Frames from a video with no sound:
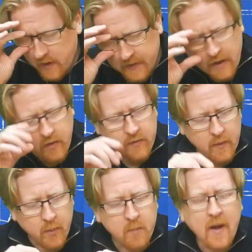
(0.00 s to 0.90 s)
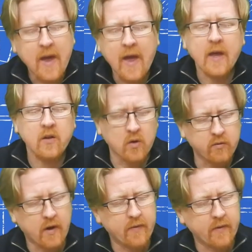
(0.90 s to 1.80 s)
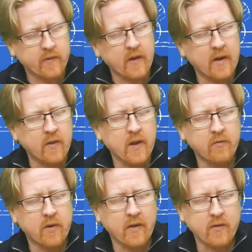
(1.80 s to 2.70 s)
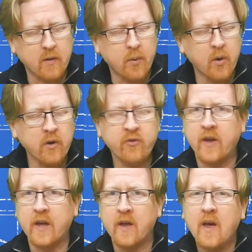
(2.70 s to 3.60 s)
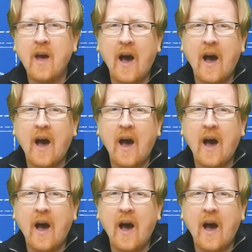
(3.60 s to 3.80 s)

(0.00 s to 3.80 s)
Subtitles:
And now if I put my hand over on this side of the lever and I start pushing,